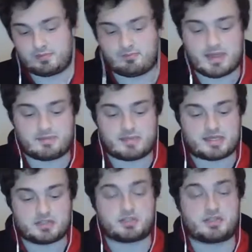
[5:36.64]
Maybe
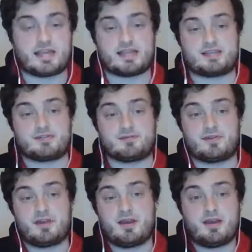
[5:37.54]
it's just a case
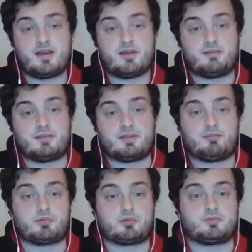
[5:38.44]
of
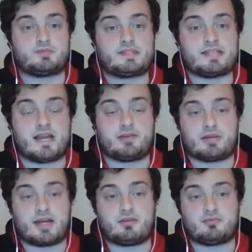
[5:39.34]
Liverpool
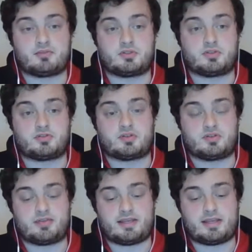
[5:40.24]
tiring out due
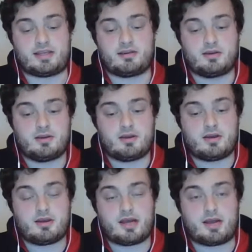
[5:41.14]
to the
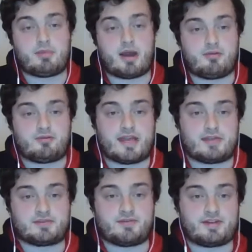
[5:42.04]
amount of
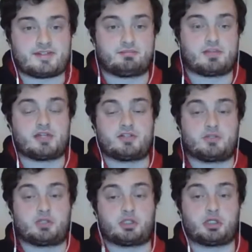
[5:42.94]
games they've had to play in
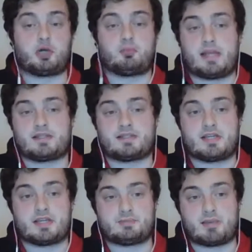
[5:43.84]
such a short
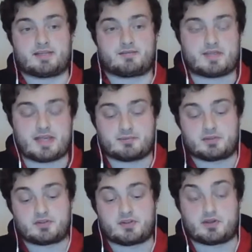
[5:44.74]
space of time
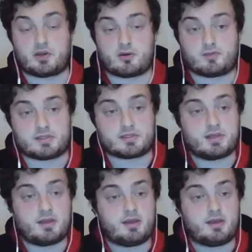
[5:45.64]
due to the COVID